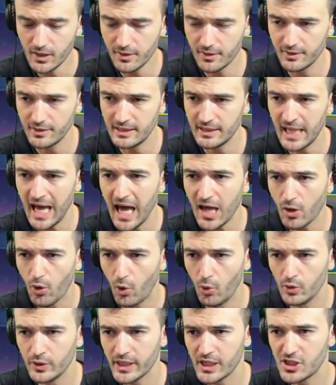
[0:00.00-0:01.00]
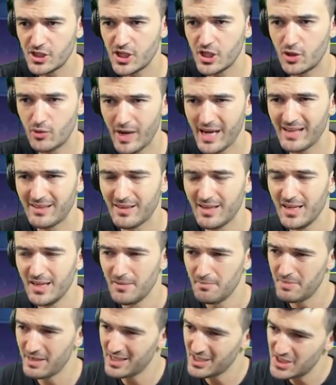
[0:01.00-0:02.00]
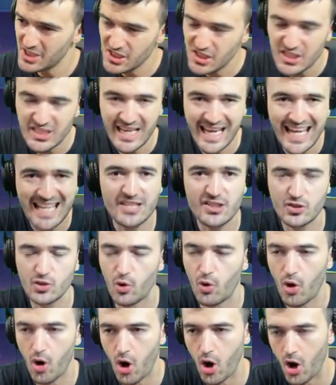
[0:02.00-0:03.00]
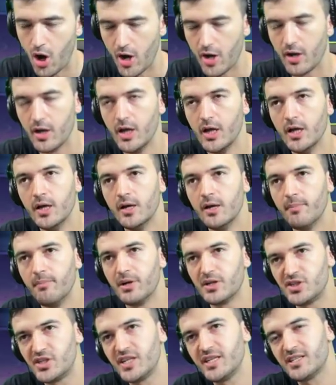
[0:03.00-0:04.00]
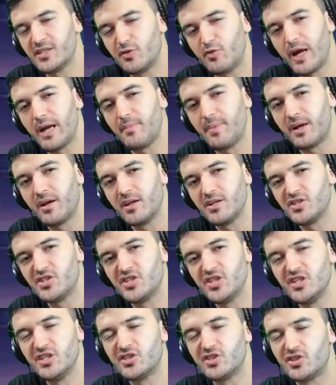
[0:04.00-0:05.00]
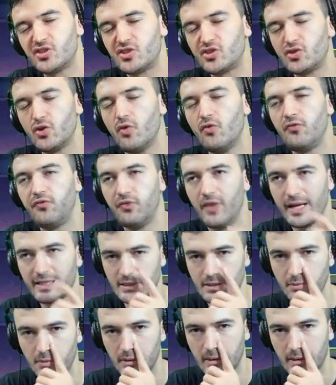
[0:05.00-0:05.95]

not only is she great because she just hits so hard, but she is great because she's so flexible,